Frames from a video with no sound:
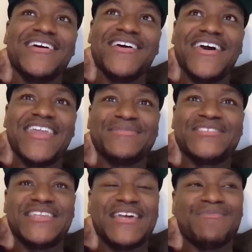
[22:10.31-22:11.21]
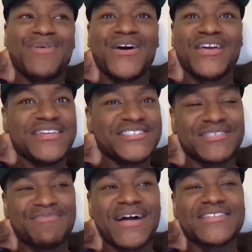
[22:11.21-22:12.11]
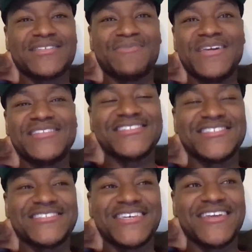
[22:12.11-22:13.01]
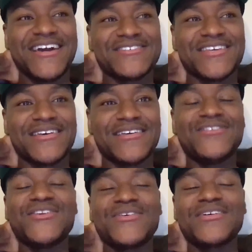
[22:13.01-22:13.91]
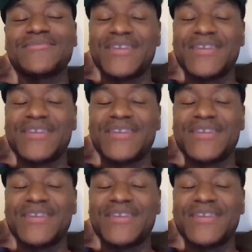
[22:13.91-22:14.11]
And I'm sitting at the party, and it's just boxes of pizza just sitting there. I was like, you know what? I'm